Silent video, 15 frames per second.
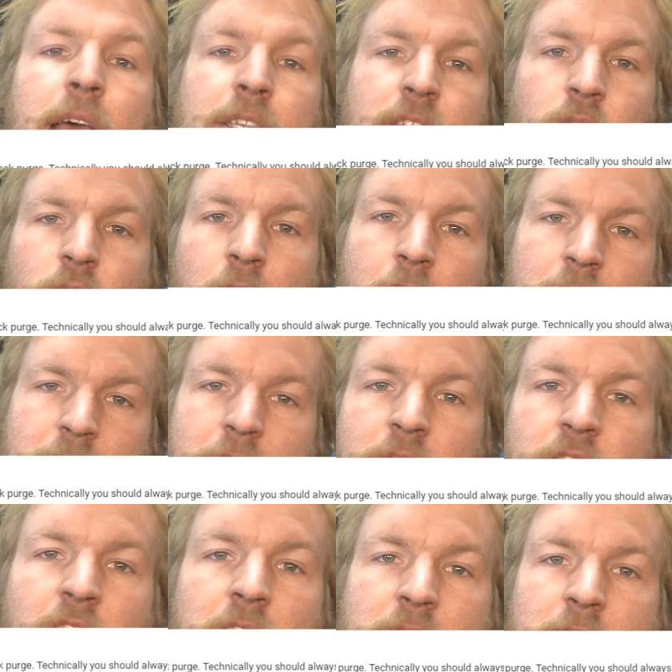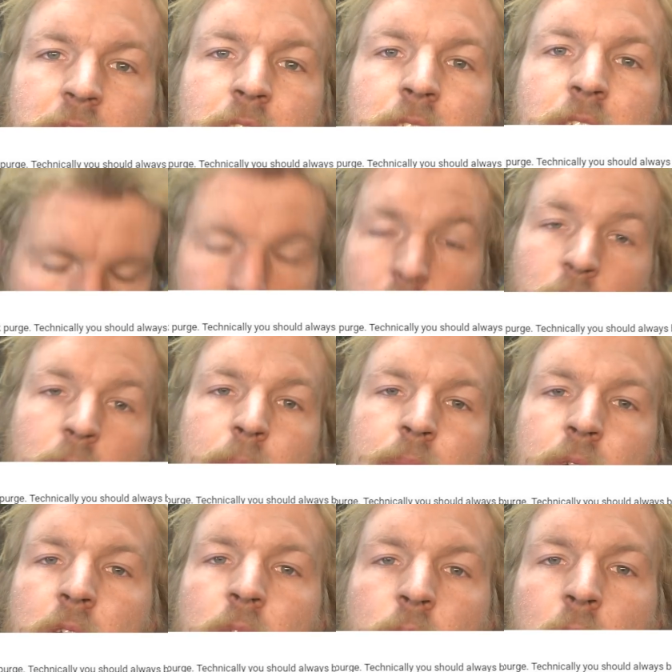as you guys suggested, and it went pretty